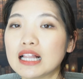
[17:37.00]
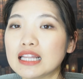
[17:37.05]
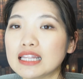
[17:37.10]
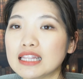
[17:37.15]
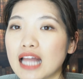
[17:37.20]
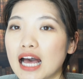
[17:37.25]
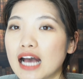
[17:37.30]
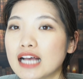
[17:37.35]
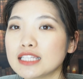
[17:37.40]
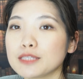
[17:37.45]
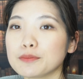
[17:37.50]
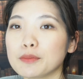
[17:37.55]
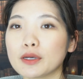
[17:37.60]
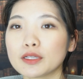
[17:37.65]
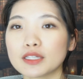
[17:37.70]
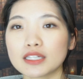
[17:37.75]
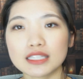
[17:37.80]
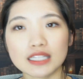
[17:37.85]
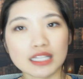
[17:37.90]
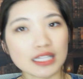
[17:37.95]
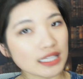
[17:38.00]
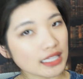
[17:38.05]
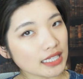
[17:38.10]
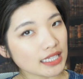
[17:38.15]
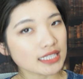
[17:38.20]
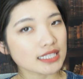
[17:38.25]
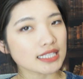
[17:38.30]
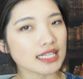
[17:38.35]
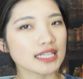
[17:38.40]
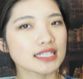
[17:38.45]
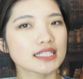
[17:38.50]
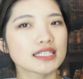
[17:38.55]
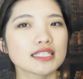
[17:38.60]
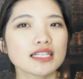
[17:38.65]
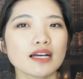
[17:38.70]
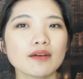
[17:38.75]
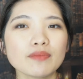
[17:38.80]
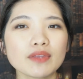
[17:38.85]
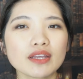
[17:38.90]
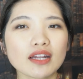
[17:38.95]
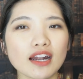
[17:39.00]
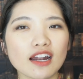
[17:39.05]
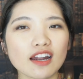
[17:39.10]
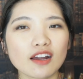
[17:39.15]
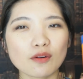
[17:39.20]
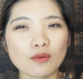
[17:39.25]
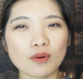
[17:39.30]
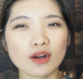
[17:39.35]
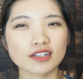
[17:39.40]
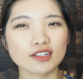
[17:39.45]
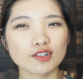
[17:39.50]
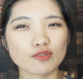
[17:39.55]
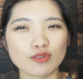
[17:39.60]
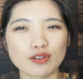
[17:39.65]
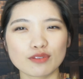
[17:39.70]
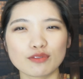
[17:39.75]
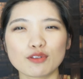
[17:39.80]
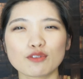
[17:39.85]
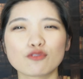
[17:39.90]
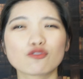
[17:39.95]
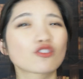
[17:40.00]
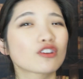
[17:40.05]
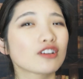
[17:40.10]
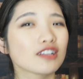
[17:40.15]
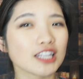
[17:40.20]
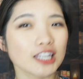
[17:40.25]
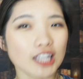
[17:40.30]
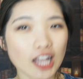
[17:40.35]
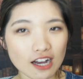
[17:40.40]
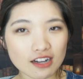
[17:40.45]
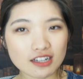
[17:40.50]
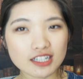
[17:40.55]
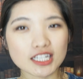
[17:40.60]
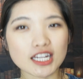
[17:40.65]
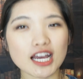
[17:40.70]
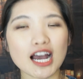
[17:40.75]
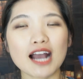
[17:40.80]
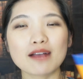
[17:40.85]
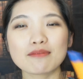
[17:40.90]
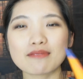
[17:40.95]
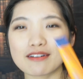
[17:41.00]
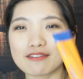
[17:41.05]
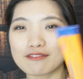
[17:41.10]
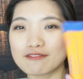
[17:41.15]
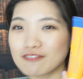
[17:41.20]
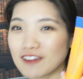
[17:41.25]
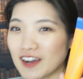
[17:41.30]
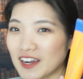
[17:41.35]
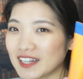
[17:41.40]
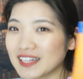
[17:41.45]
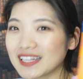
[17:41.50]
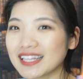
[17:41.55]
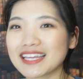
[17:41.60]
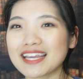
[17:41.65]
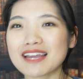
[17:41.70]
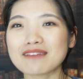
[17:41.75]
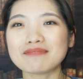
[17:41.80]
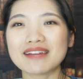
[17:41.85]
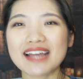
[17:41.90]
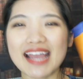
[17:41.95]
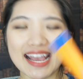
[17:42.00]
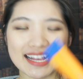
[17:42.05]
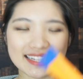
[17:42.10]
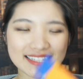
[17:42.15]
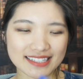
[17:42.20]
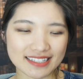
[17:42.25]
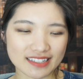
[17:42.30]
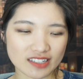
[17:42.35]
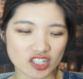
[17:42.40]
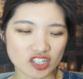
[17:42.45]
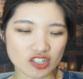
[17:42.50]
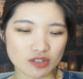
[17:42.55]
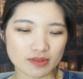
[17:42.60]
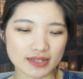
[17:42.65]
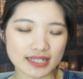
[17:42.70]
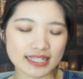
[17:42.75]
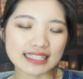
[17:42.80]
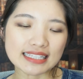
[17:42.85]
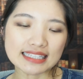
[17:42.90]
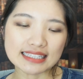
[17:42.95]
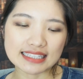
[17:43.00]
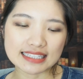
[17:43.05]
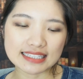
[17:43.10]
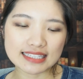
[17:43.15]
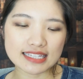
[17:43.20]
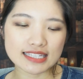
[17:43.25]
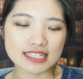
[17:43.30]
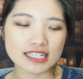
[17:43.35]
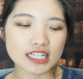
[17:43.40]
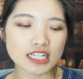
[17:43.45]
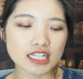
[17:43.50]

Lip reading: Last but not the least is something that I want to review for a long time and finally get my hands onto it. This is the